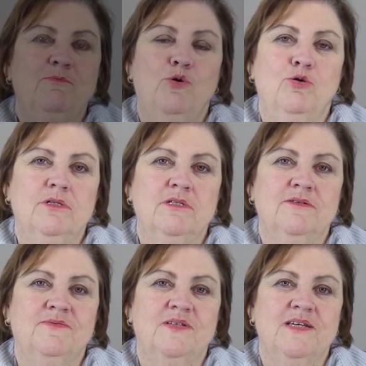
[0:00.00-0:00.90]
importance
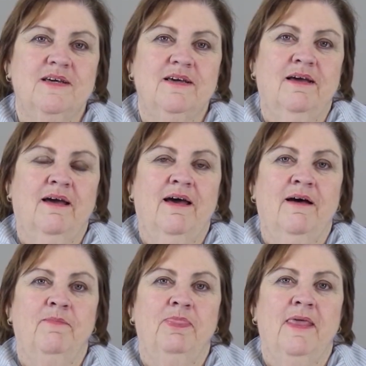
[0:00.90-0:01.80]
of seeing
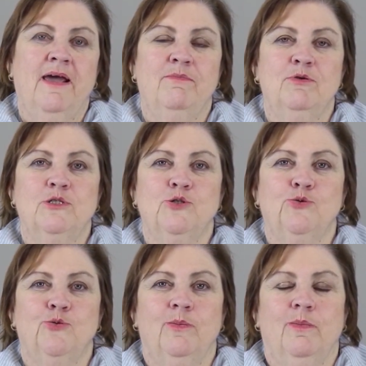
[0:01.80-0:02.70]

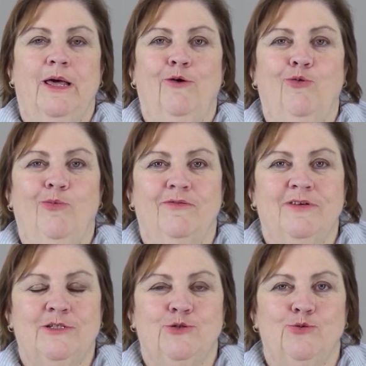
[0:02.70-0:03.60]
Aboriginal health
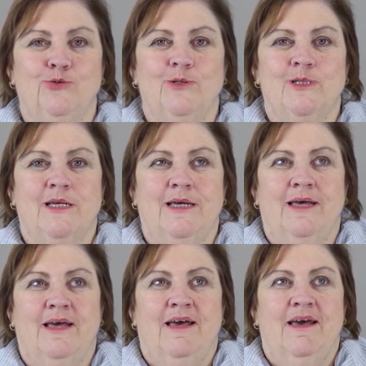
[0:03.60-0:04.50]
professionals,
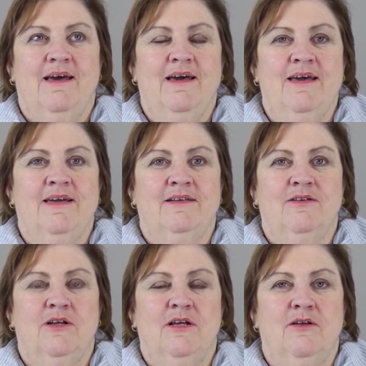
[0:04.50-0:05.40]

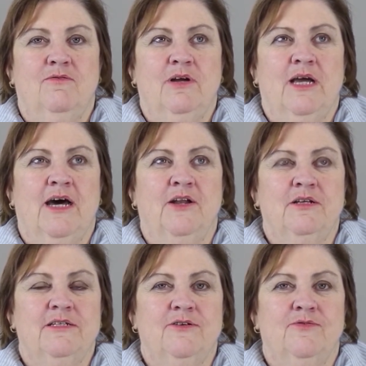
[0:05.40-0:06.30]
and
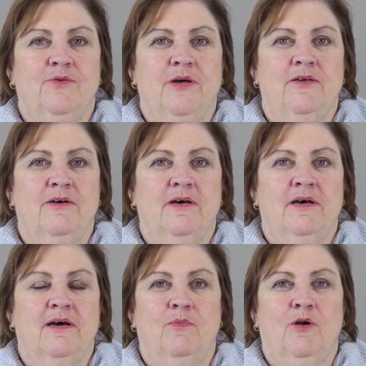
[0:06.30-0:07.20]
regardless of
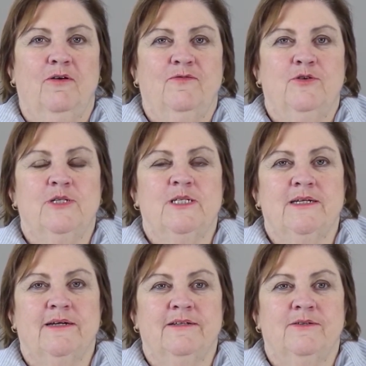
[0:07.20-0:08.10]
whether, when I first
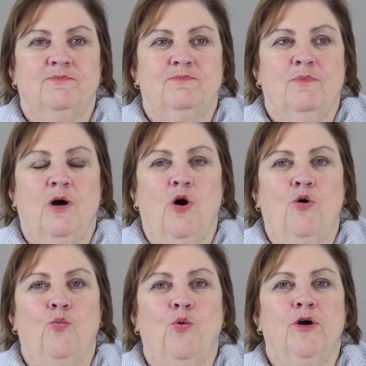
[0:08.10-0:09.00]
started my
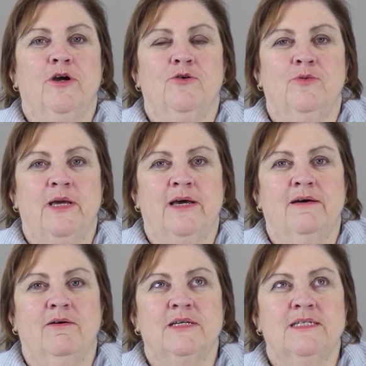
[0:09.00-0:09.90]
whole work career,